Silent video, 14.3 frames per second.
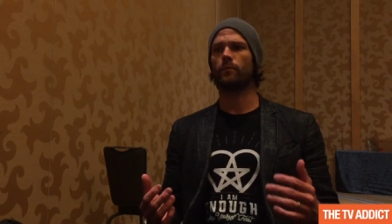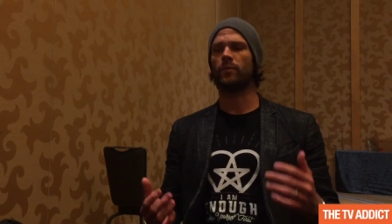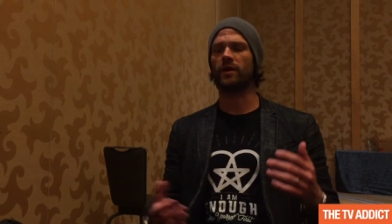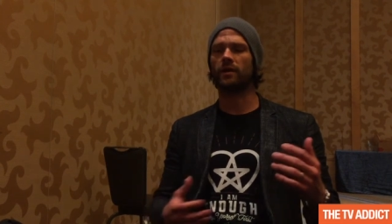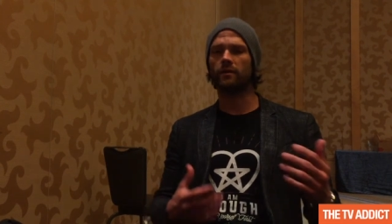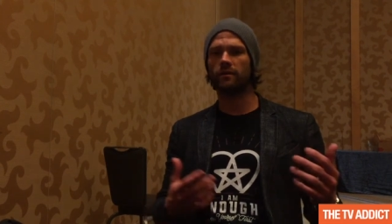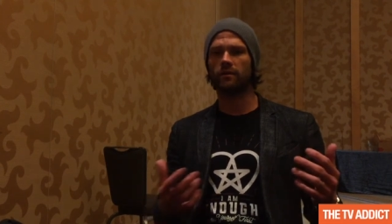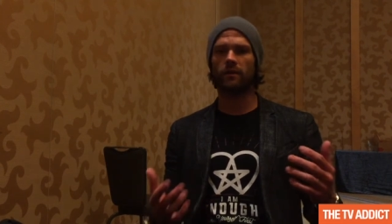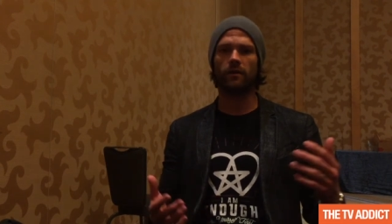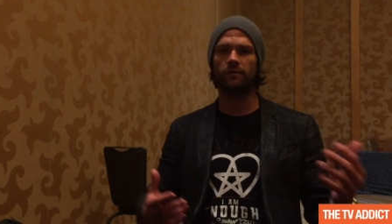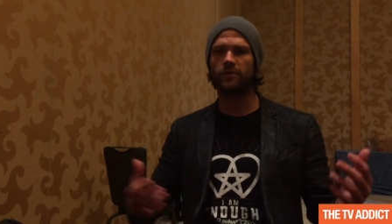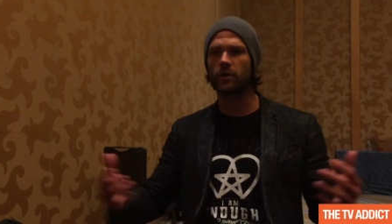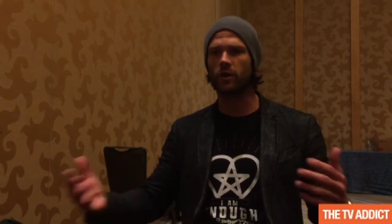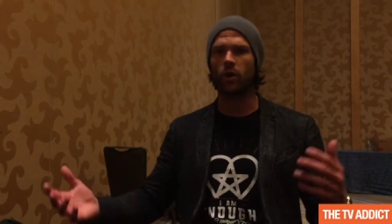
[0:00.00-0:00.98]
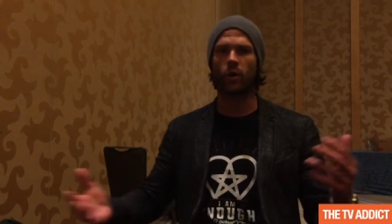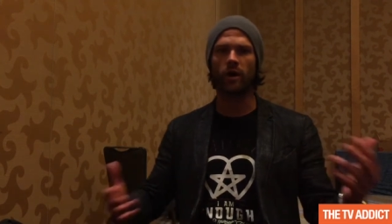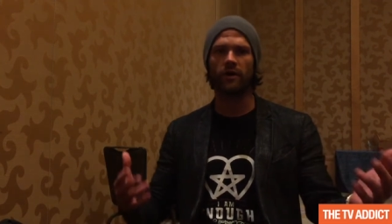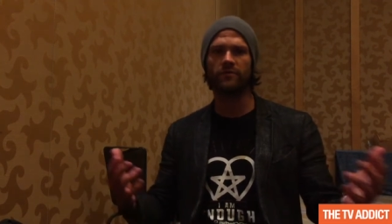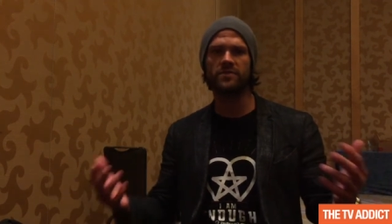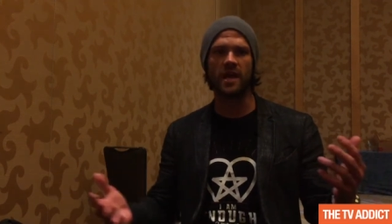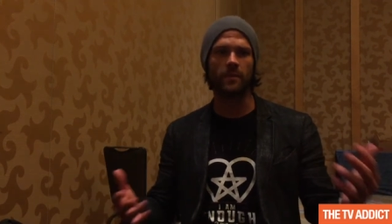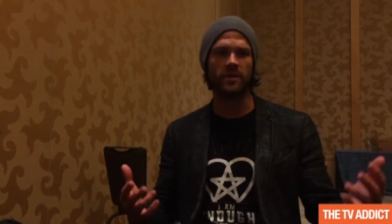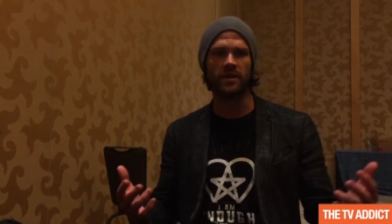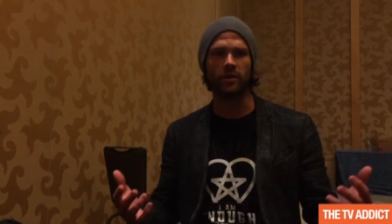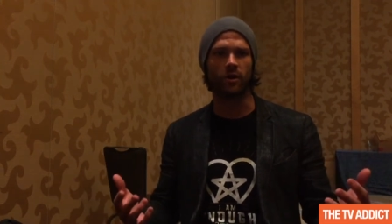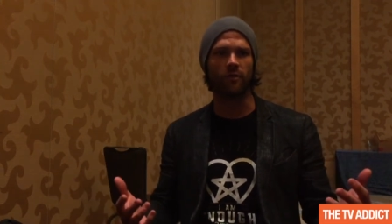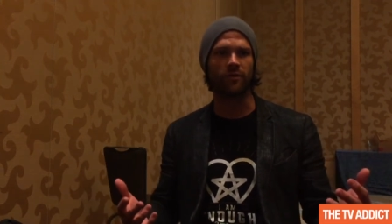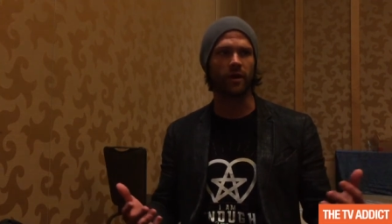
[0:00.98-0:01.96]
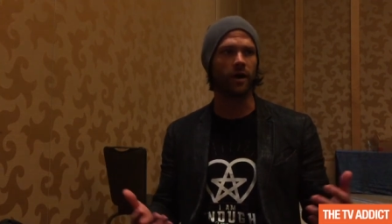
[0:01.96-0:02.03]
but if they're going, if Sam and Dean
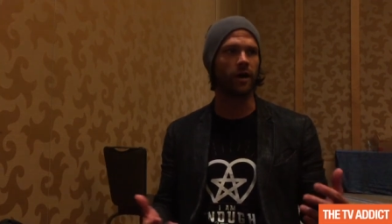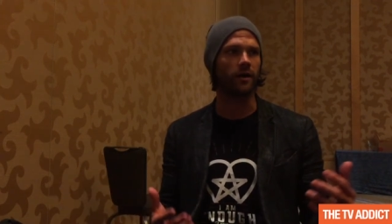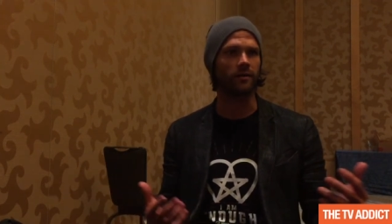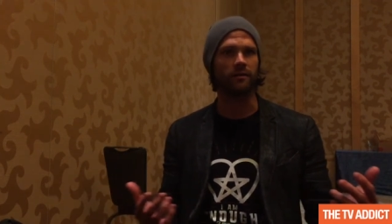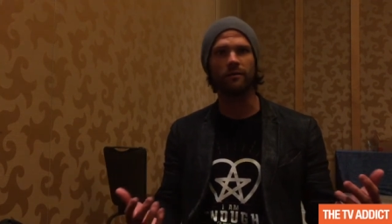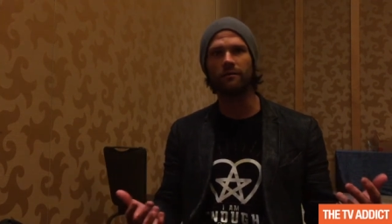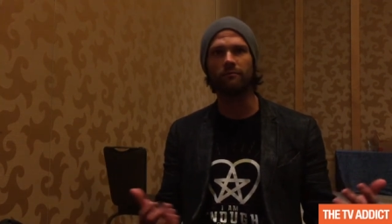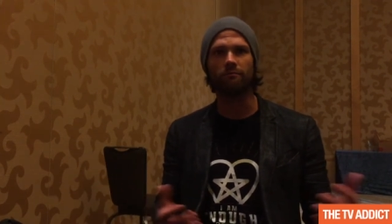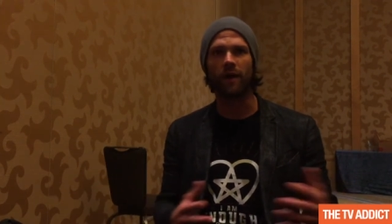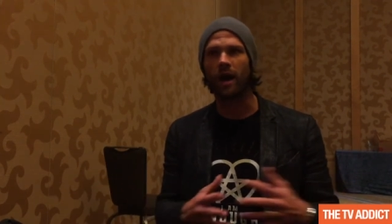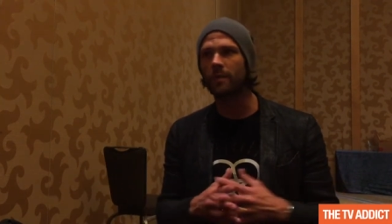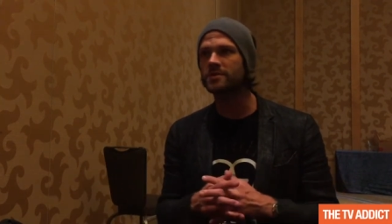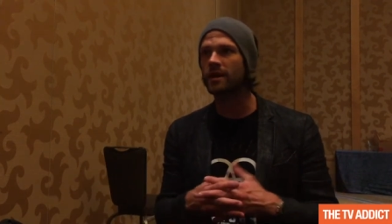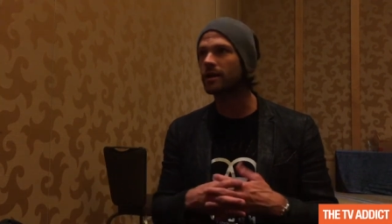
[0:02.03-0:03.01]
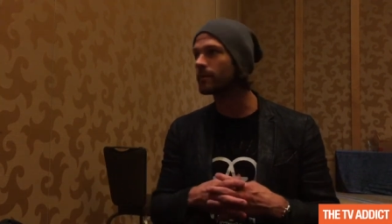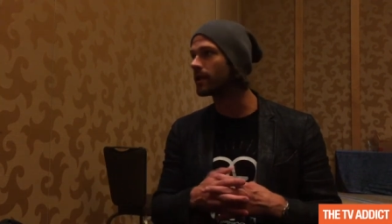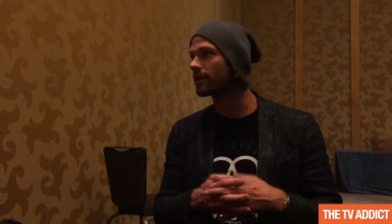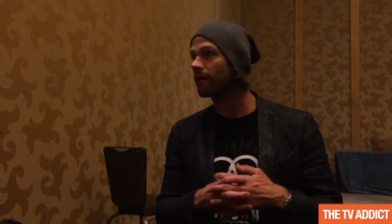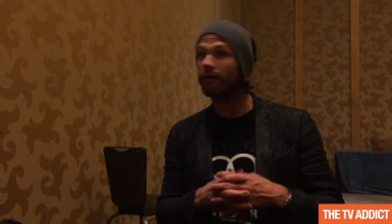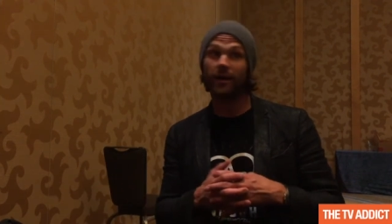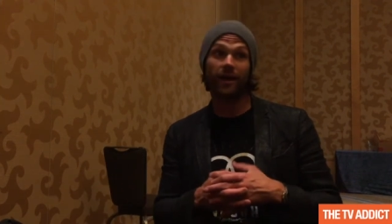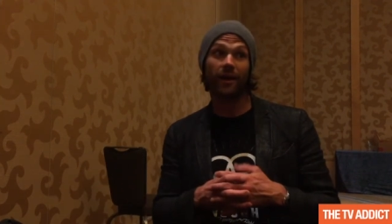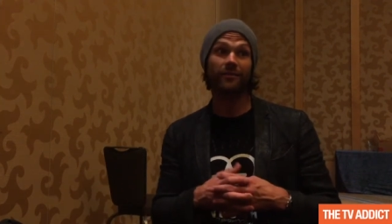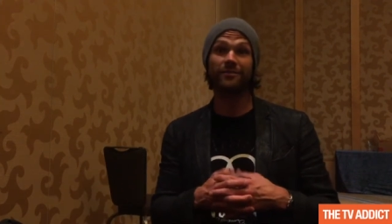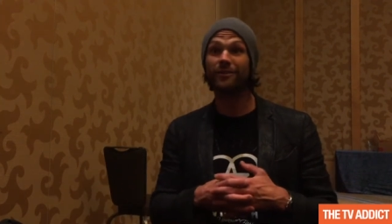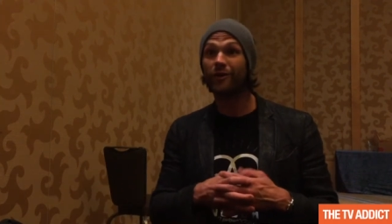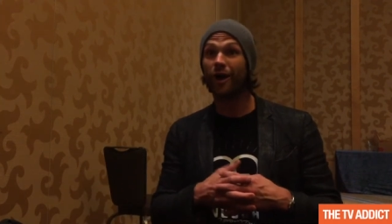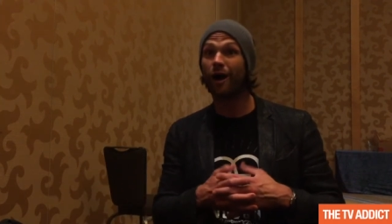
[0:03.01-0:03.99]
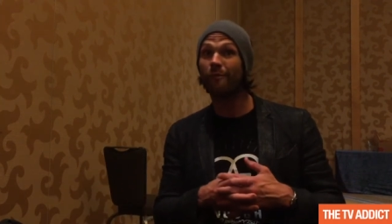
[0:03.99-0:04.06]
are off on a hunt, mom's not going to be like, all right, guys,
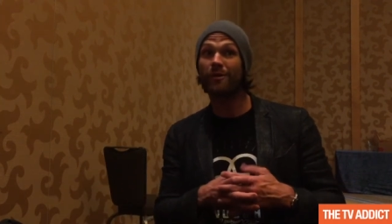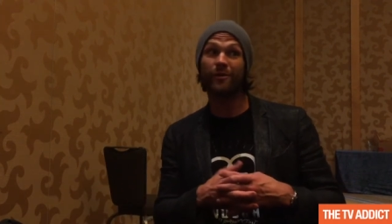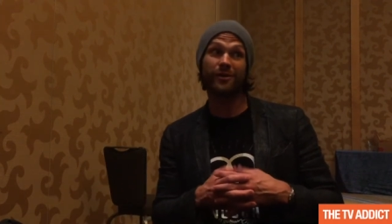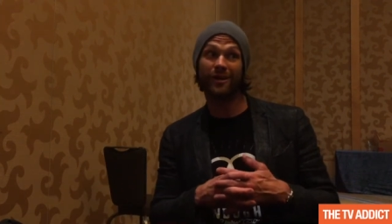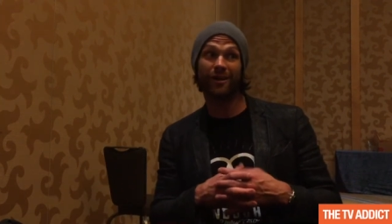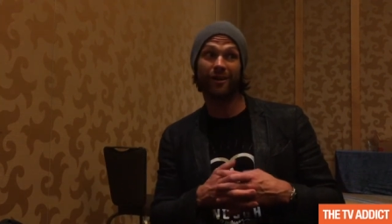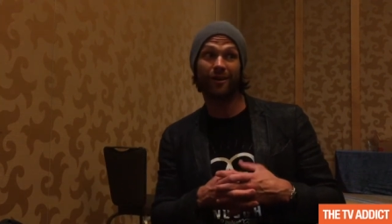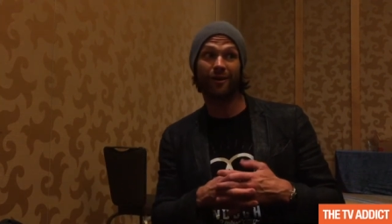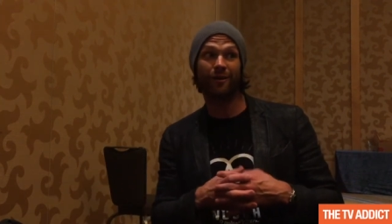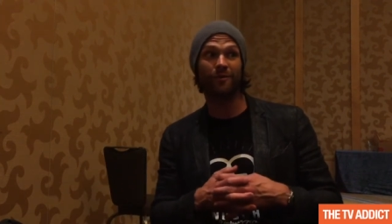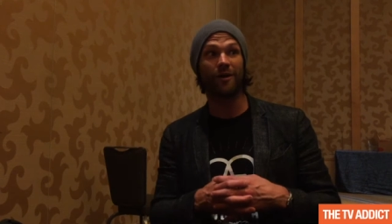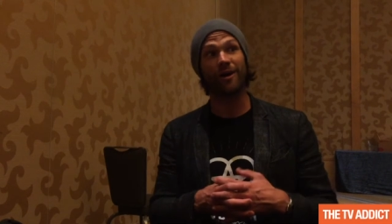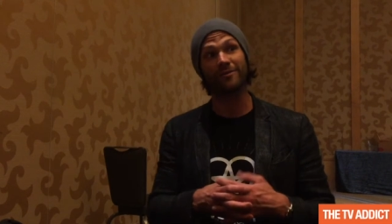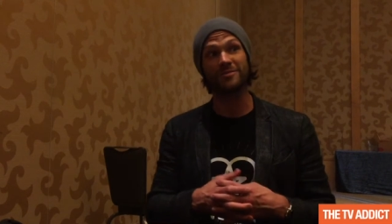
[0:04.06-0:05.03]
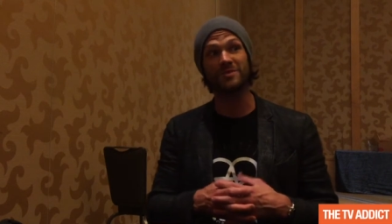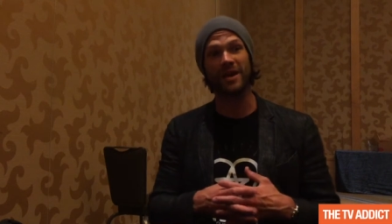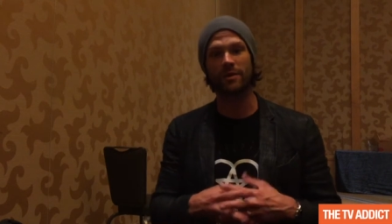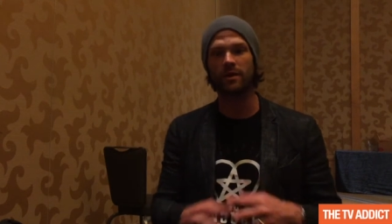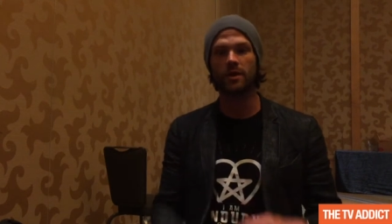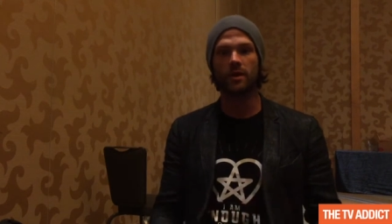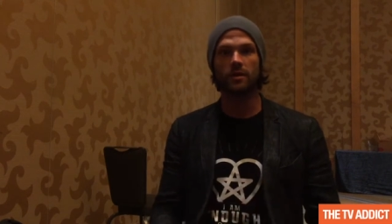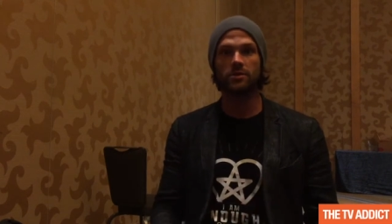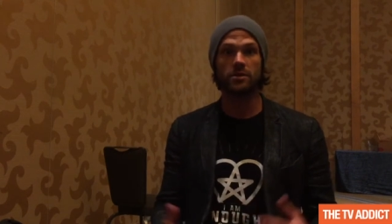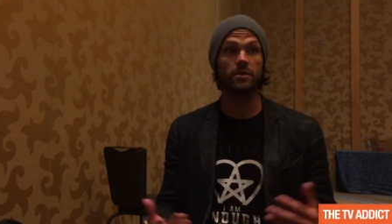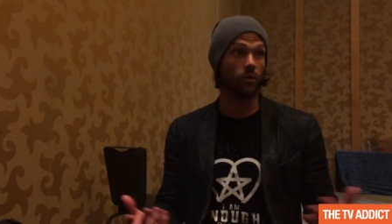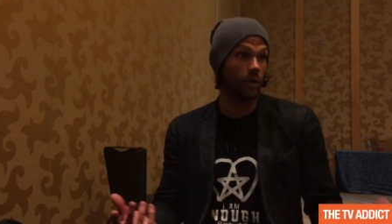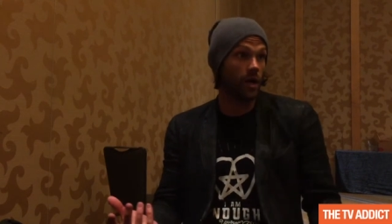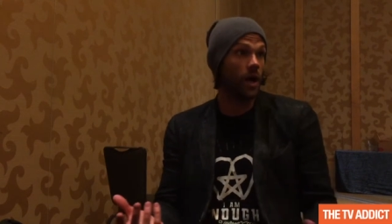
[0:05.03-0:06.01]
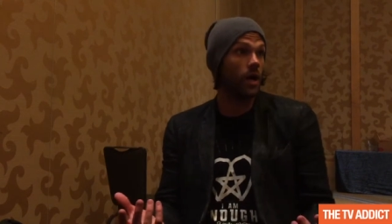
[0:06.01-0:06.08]
you know, call me when you get home. I'll have some Sam." She's
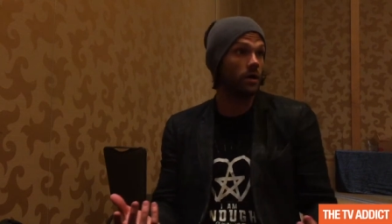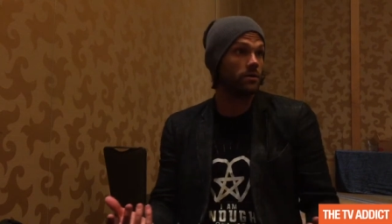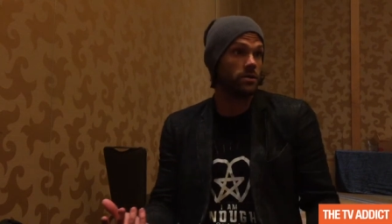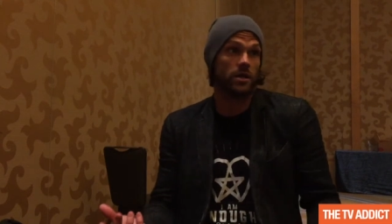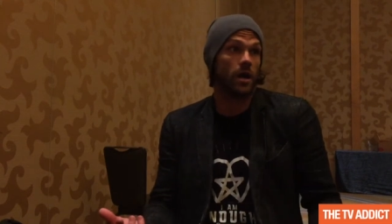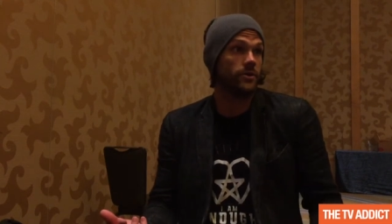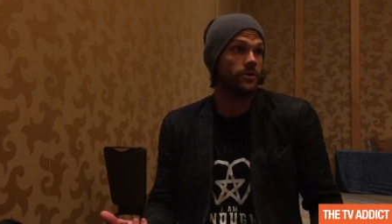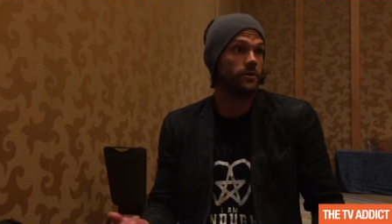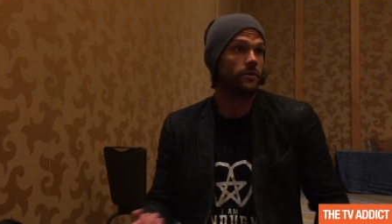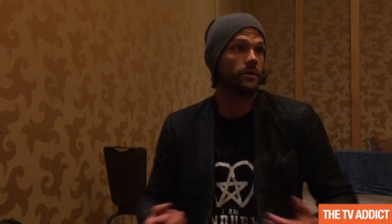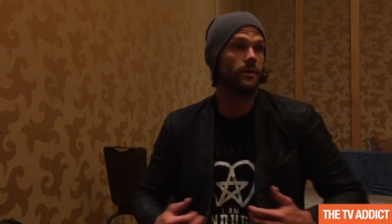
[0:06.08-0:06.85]
going to want to hunt. She's a hunter.